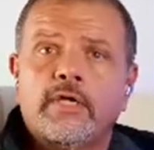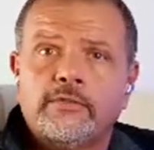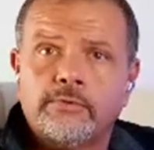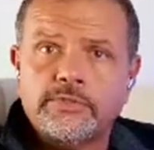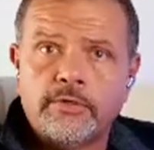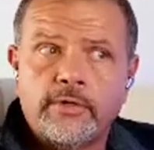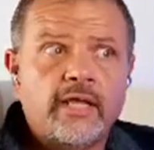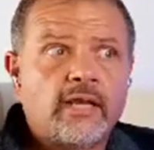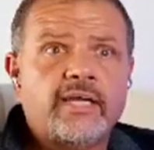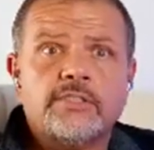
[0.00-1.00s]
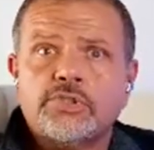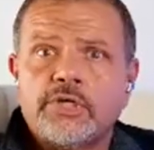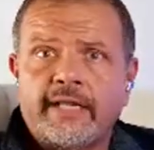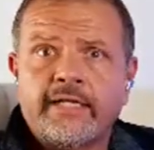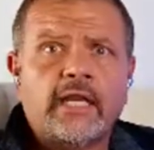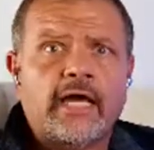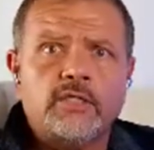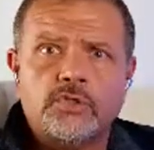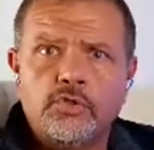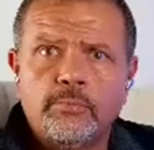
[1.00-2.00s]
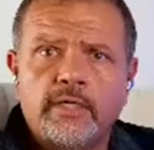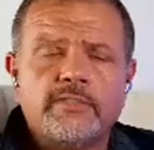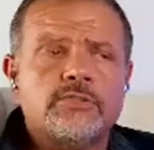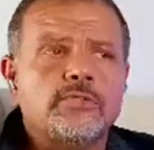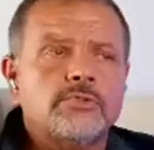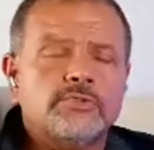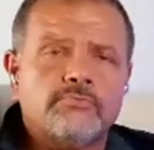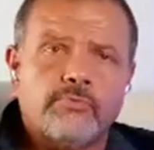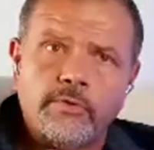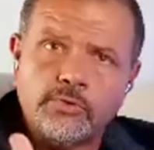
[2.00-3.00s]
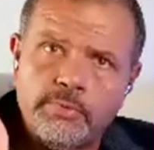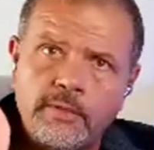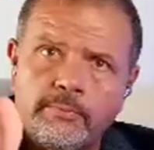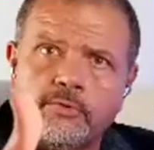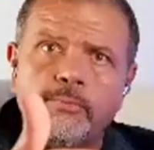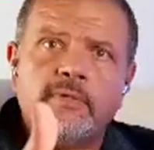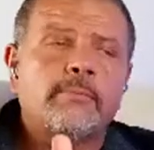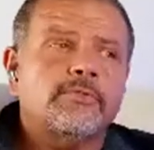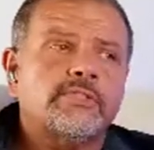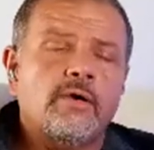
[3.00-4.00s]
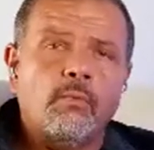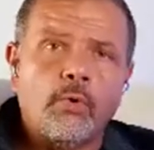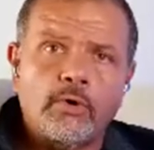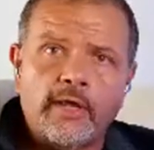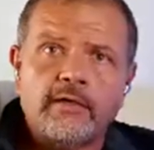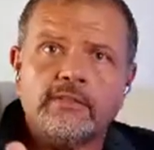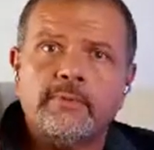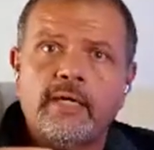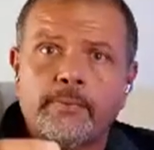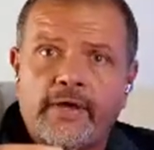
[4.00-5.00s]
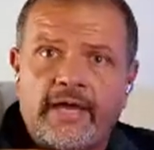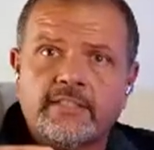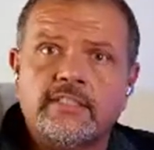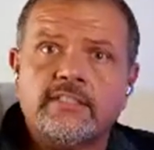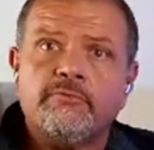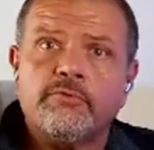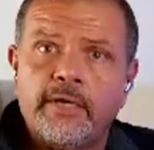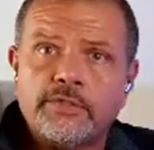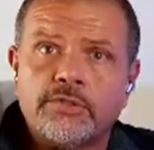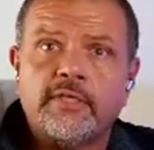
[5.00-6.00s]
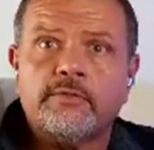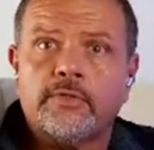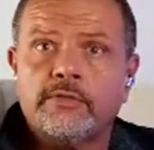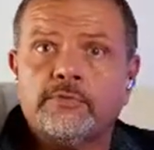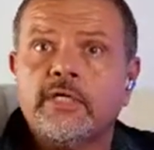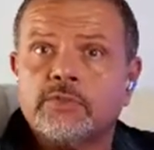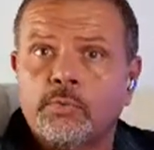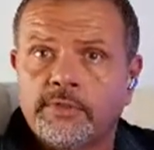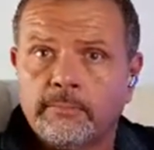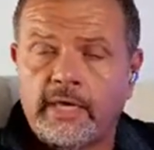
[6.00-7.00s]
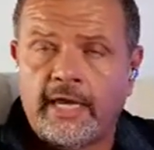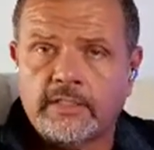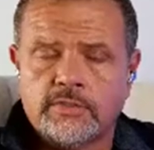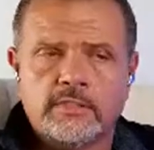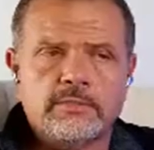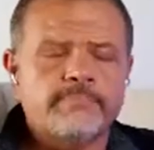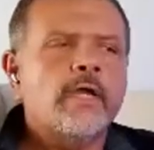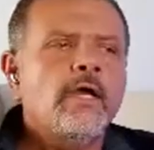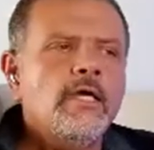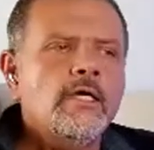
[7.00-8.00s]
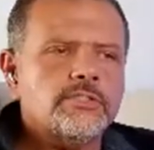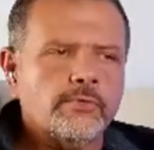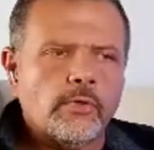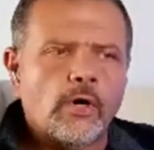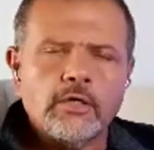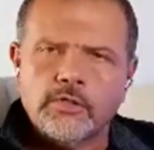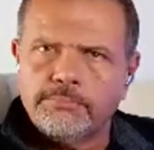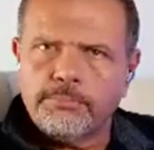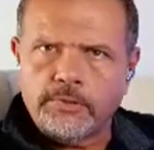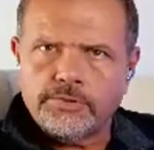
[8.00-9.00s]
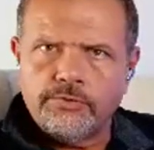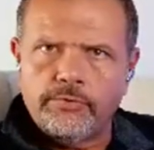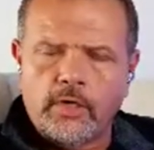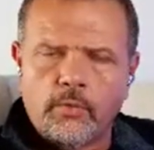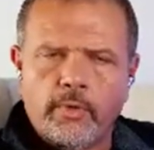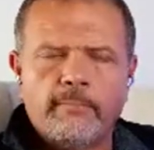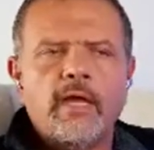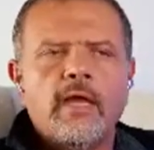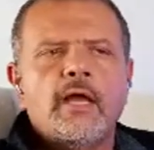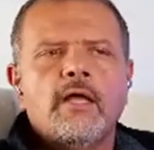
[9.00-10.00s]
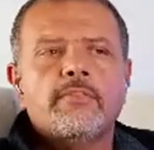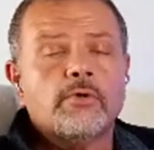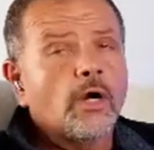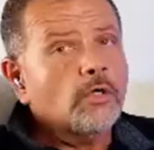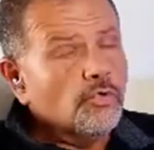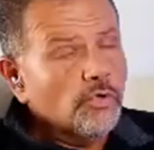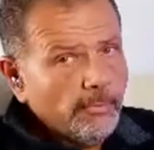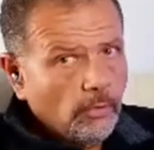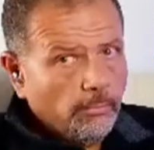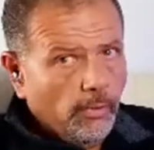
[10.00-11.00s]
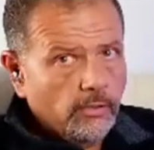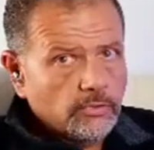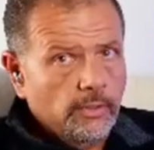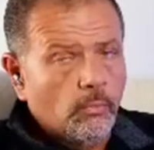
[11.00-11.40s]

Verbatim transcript: country's internet, like China, like Cuba. It's used for those people to be able to get word out, to be able to access information that their country doesn't want them to access. So there are good parts of the dark web there are criminal parts.